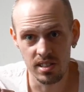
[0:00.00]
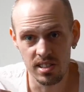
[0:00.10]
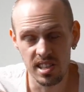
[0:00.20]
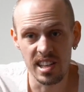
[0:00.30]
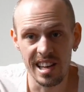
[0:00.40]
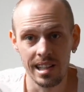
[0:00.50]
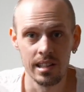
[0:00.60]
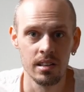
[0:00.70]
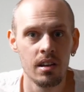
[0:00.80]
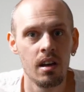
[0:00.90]

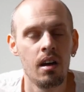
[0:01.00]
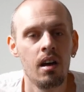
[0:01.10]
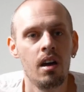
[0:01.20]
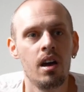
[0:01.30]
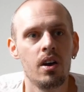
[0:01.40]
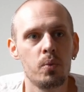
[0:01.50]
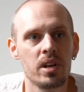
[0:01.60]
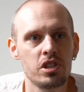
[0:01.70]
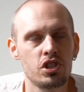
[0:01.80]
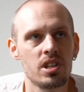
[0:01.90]
CTL,
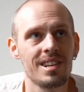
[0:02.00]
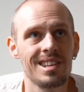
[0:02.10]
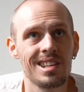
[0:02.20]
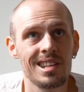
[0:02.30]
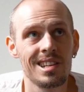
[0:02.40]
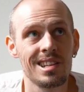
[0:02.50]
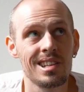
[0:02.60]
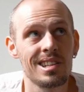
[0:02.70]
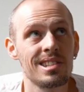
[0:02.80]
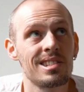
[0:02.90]
which
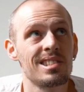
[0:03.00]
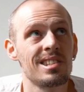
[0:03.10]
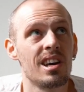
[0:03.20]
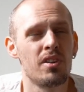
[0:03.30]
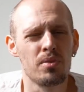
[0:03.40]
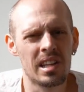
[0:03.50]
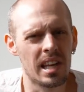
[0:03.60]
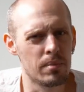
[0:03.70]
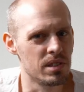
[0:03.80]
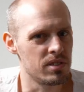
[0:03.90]
is a
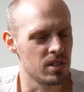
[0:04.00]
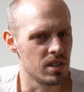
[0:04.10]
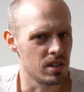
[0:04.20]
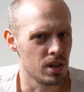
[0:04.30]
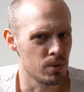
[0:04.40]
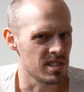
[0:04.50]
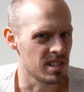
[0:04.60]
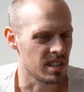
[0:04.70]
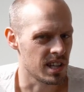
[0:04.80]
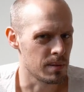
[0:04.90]
relabeled
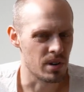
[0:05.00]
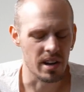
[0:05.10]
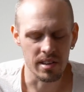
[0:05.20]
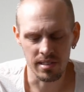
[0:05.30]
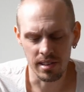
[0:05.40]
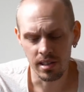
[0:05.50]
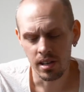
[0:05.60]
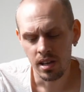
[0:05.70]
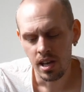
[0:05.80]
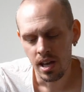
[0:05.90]
Cosina camera, I think.
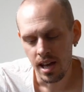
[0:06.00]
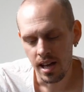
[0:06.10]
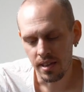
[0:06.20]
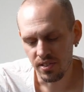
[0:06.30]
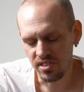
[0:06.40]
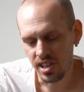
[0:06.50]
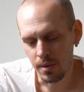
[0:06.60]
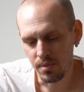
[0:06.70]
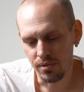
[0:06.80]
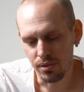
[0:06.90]
And this
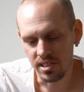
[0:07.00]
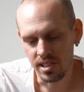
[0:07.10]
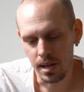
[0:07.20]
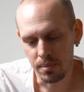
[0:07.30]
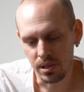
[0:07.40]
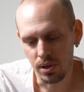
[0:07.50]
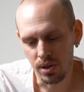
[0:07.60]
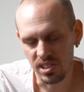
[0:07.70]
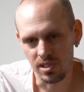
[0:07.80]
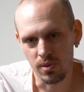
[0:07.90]
camera, for example,
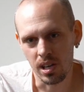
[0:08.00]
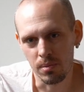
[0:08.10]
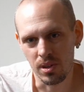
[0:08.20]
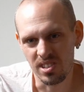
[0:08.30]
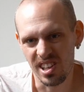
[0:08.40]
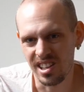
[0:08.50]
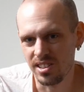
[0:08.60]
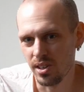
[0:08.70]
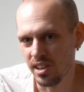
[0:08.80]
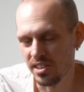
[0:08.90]
costs around about
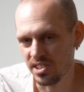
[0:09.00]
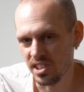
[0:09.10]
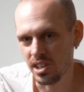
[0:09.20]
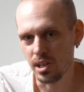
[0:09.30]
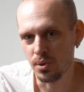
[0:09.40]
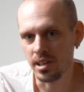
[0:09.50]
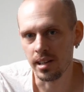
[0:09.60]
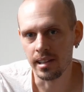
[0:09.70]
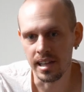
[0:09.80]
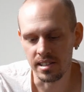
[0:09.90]
$10, including a
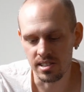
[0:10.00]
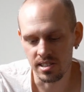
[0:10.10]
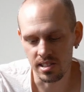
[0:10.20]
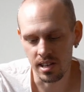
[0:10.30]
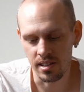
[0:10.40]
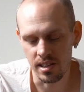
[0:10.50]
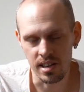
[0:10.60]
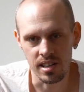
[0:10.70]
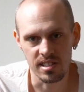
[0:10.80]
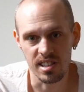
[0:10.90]
lens. And
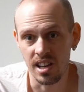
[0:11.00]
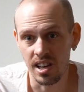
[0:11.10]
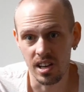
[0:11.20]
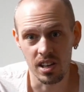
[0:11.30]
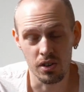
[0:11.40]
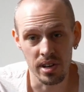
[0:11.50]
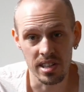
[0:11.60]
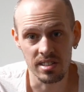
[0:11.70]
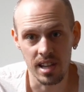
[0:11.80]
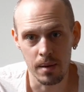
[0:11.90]
it's a
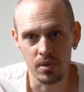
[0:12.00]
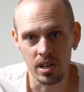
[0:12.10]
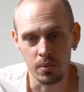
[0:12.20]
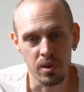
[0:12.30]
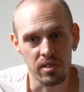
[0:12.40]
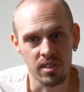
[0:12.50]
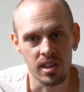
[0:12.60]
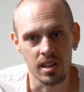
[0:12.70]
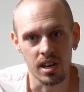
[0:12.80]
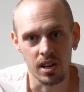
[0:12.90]
great camera with
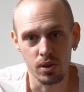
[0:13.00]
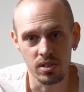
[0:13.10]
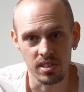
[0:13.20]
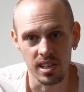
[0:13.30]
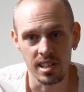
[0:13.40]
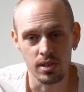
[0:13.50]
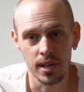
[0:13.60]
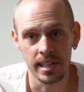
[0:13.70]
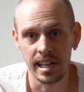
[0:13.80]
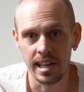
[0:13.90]
a good
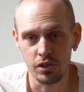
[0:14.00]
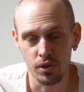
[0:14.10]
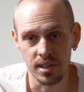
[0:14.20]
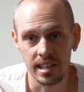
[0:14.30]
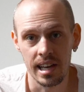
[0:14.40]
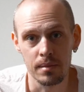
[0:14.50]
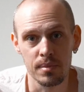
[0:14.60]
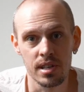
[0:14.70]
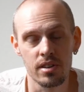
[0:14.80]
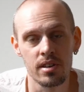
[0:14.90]
internal electronic light
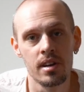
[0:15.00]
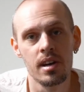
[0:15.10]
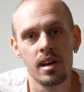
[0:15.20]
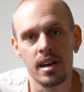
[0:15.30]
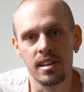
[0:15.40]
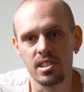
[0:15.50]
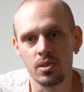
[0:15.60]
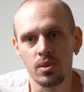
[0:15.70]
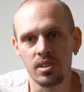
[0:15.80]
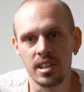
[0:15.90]
meter and
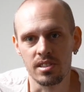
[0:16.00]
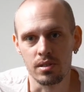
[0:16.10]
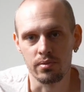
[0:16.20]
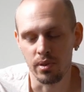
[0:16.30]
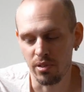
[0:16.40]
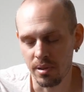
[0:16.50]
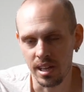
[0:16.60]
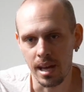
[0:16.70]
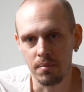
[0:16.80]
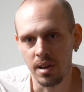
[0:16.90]
so on and so forth. But
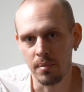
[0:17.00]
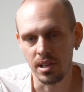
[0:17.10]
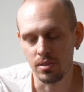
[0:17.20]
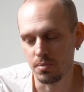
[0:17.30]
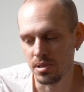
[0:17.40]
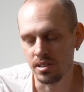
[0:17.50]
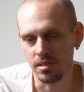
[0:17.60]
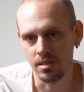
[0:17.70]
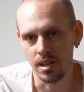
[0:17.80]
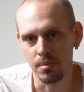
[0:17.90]
I'm coming to speak
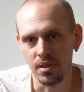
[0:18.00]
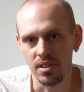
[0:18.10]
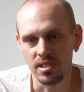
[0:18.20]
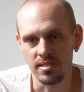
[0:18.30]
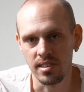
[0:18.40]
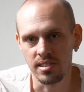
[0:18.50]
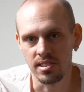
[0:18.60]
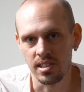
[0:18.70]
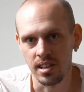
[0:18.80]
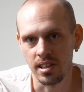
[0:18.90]
about these
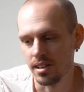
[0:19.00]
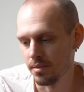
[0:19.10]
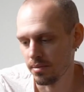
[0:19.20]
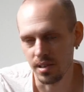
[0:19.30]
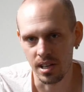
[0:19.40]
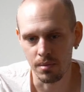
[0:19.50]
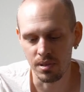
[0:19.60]
things in a